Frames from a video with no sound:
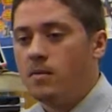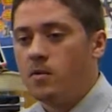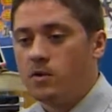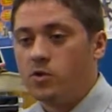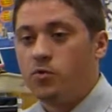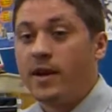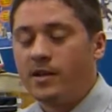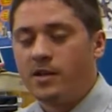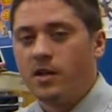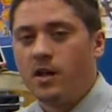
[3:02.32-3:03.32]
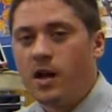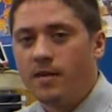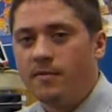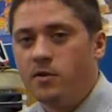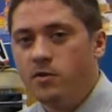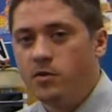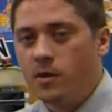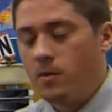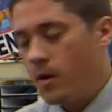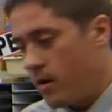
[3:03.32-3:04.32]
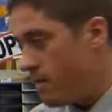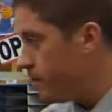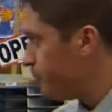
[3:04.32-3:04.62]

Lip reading: or drinks a lot of nutrient water.